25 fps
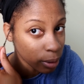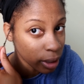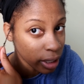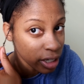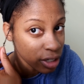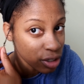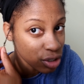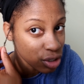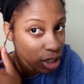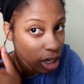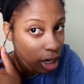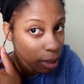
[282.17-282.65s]

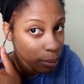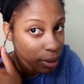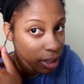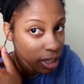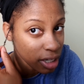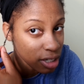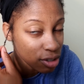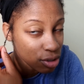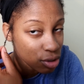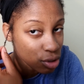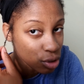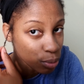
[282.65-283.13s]
but each time
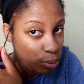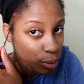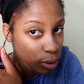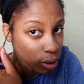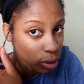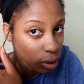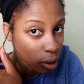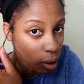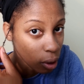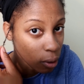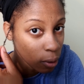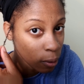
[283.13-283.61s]
it gets
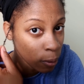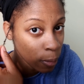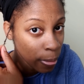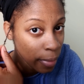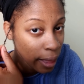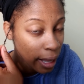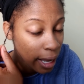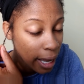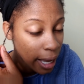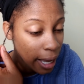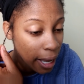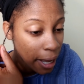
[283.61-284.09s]
super
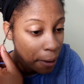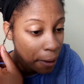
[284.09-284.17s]
long,